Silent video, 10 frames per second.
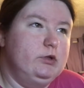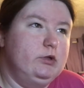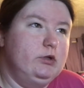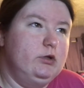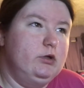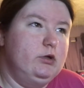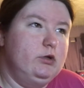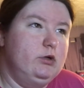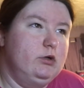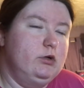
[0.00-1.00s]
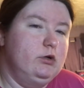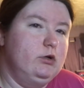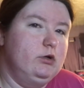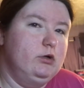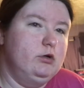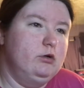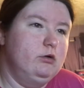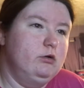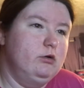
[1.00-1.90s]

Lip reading: No one is speaking in this clip.